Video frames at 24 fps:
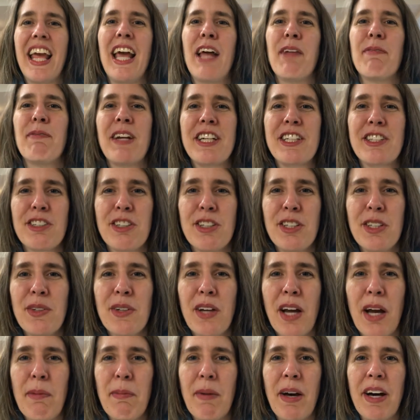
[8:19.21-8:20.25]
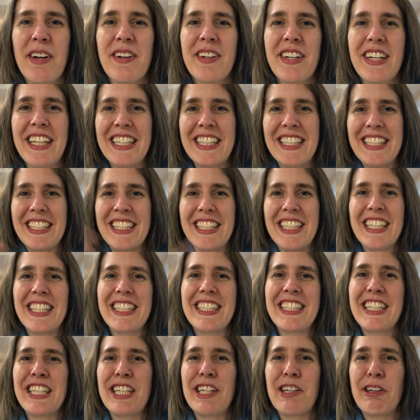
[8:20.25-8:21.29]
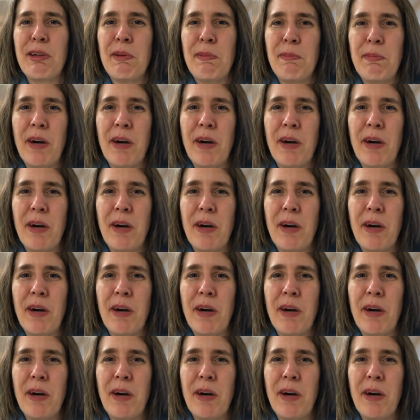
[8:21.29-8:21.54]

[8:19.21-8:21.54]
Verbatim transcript: and make sure you come out and see us here in